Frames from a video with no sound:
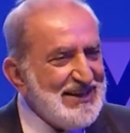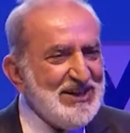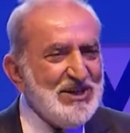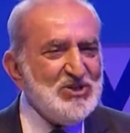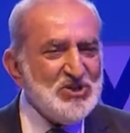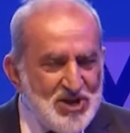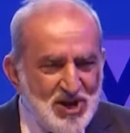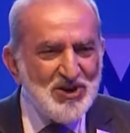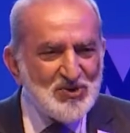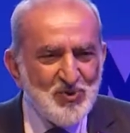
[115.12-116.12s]

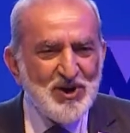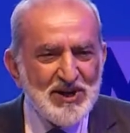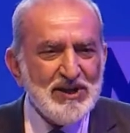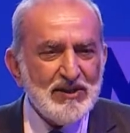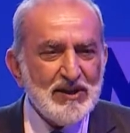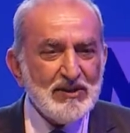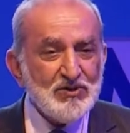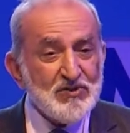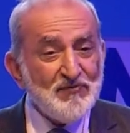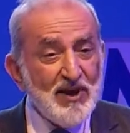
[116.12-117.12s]
engineers working there,
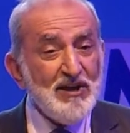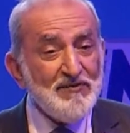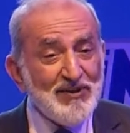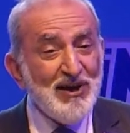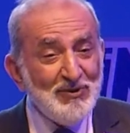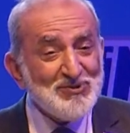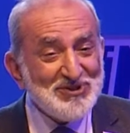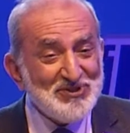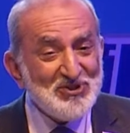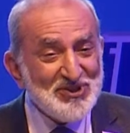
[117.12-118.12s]
just 5,000
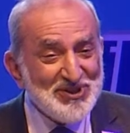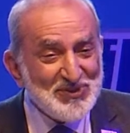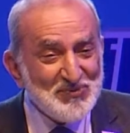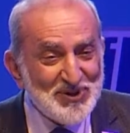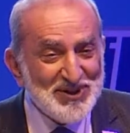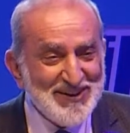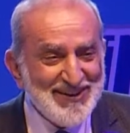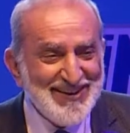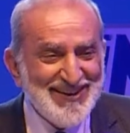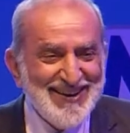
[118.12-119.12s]
engineers working there.
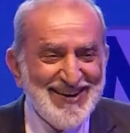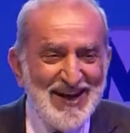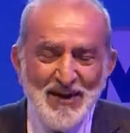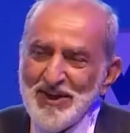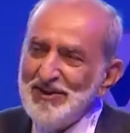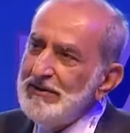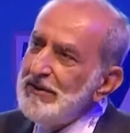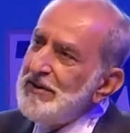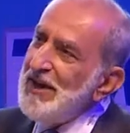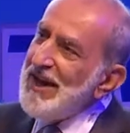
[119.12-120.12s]
And then
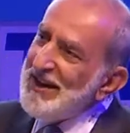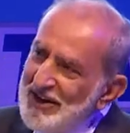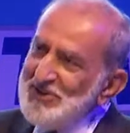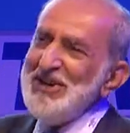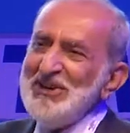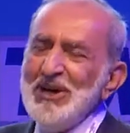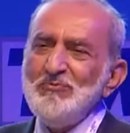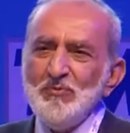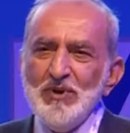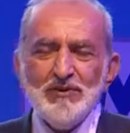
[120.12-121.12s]
an idea came to
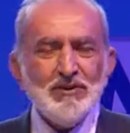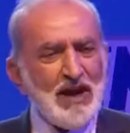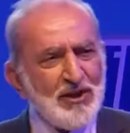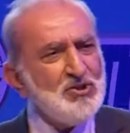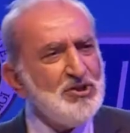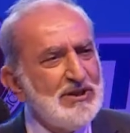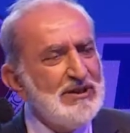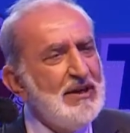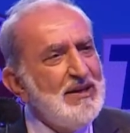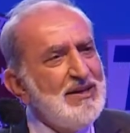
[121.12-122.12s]
me. I thought, actually,
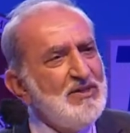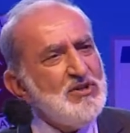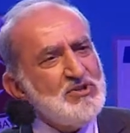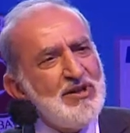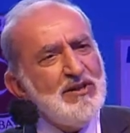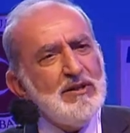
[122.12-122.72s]
these are